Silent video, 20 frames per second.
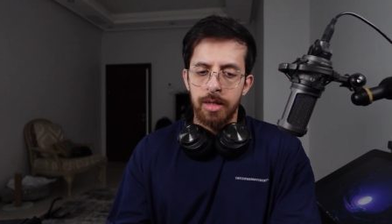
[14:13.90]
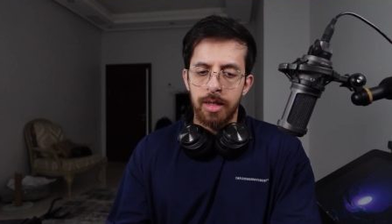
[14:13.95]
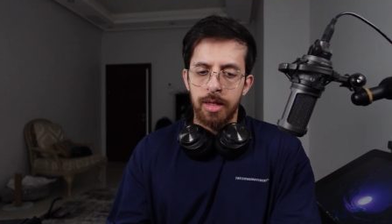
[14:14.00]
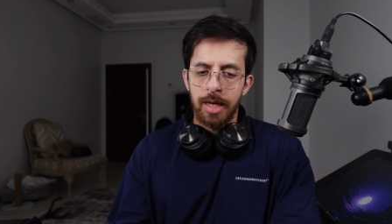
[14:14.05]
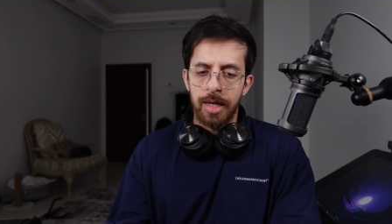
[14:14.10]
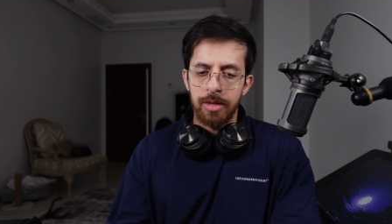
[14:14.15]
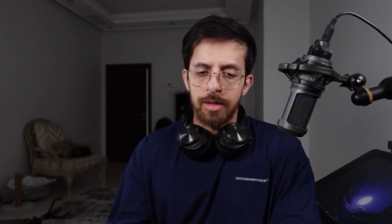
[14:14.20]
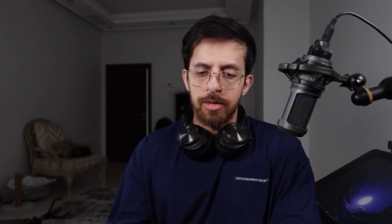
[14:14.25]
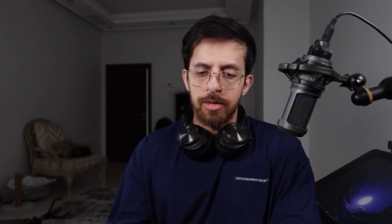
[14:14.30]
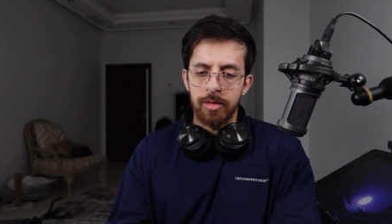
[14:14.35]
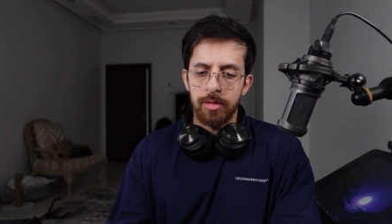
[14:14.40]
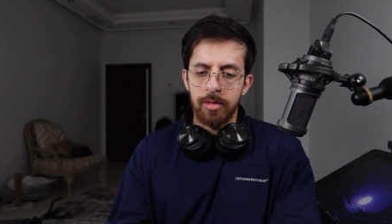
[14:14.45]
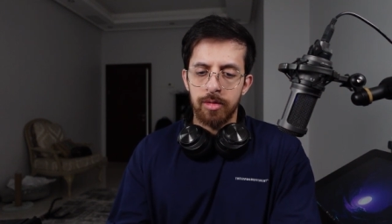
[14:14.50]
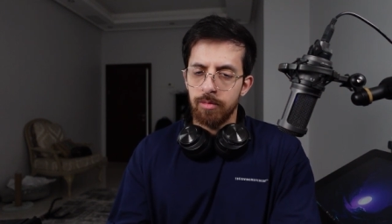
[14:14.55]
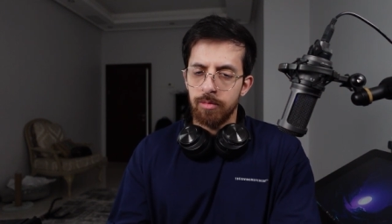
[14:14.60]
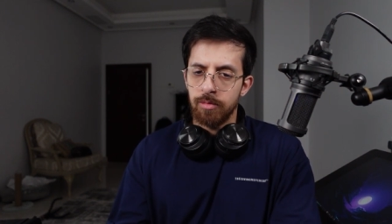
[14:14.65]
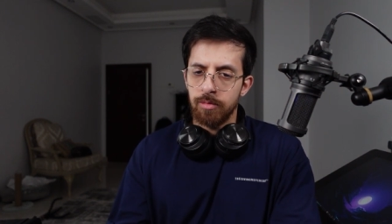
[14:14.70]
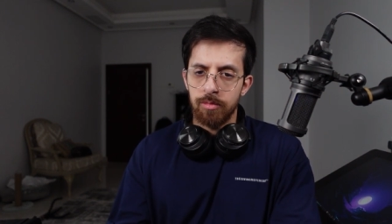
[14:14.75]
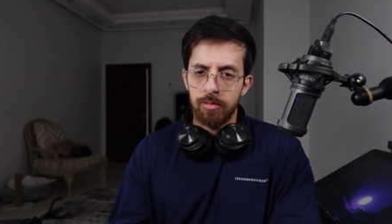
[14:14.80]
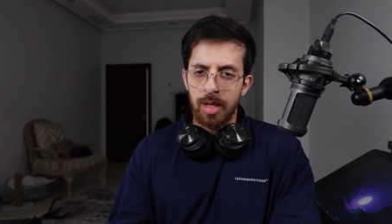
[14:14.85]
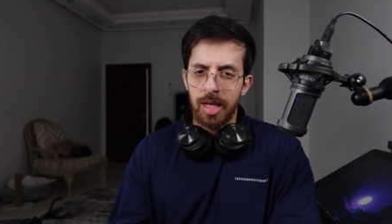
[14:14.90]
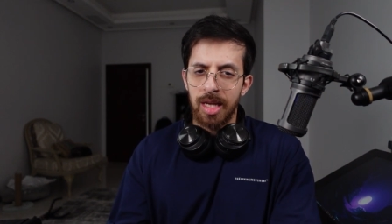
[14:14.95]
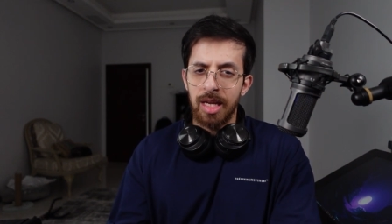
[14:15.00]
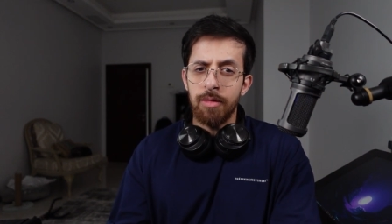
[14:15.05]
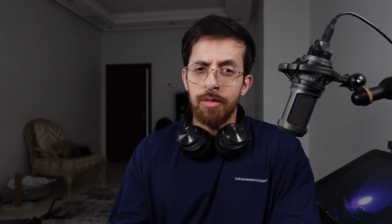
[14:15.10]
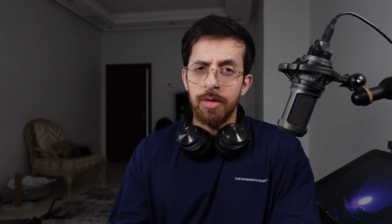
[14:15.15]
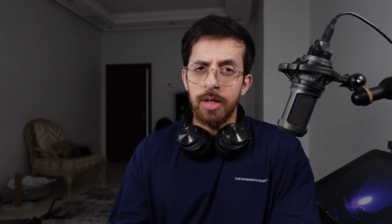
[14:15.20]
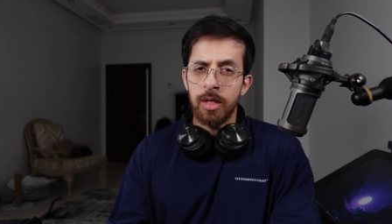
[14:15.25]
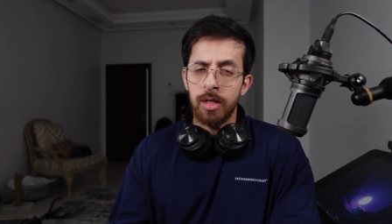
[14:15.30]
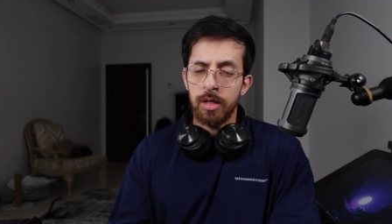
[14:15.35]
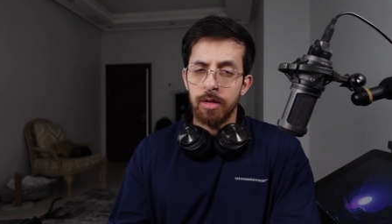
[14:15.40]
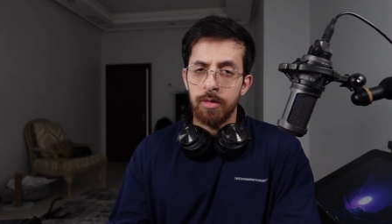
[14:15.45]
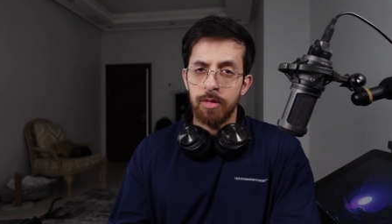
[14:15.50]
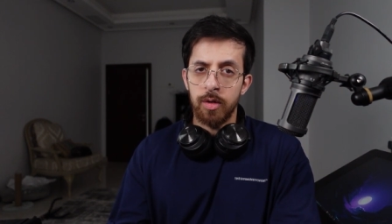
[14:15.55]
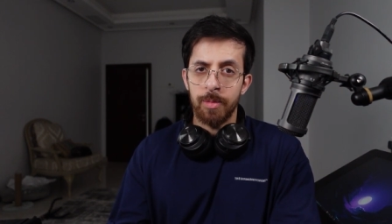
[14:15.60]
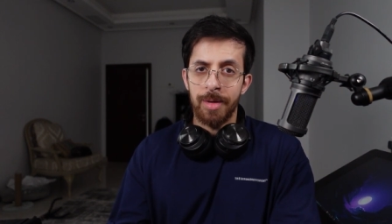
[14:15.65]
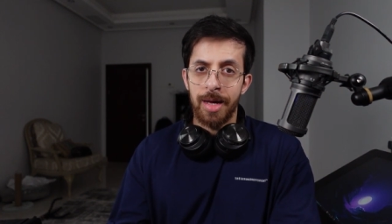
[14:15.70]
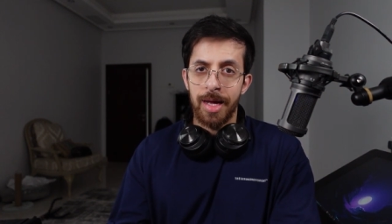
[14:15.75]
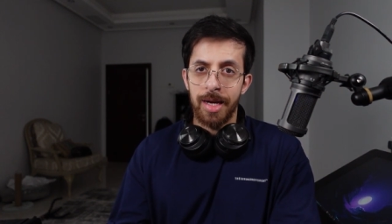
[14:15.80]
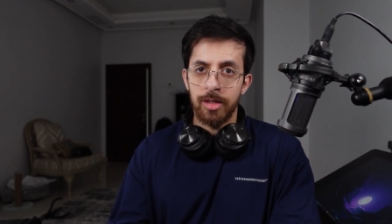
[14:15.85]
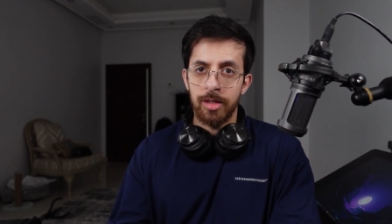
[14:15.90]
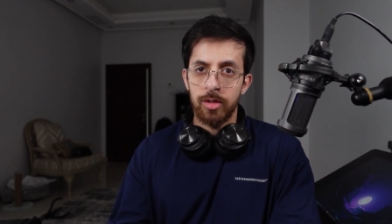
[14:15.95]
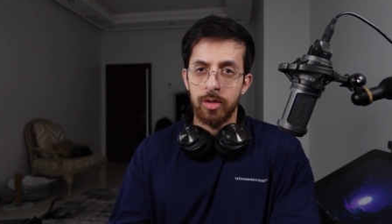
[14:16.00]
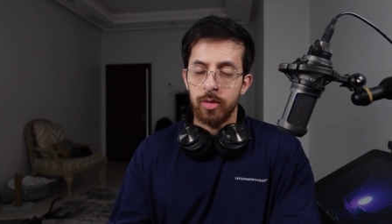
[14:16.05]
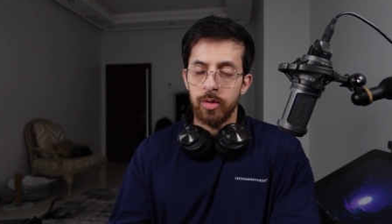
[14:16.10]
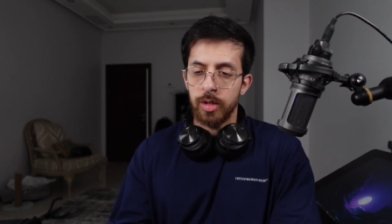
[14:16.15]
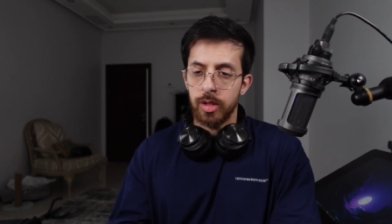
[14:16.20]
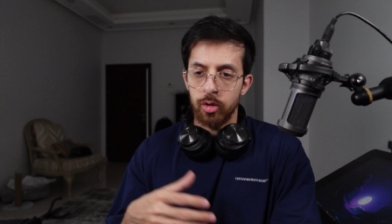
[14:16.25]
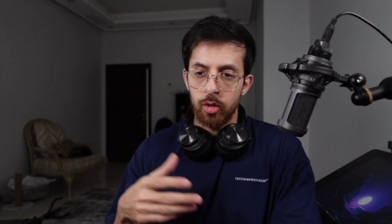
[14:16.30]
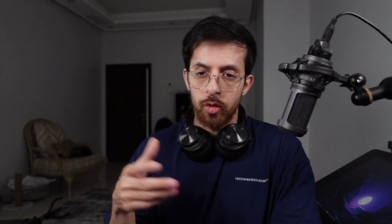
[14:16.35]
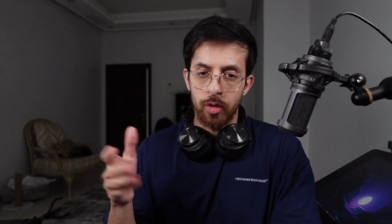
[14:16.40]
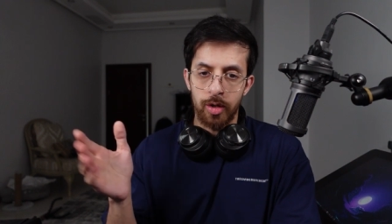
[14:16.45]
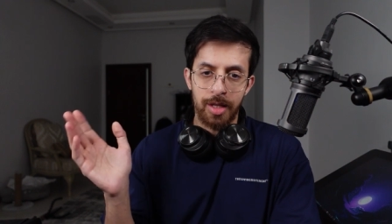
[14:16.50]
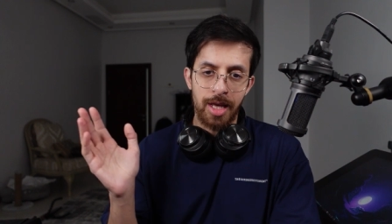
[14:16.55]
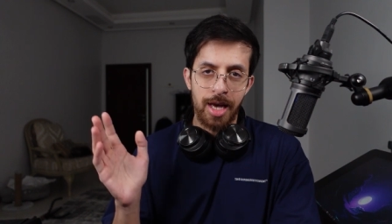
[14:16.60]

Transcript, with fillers: And even if you manage to ignore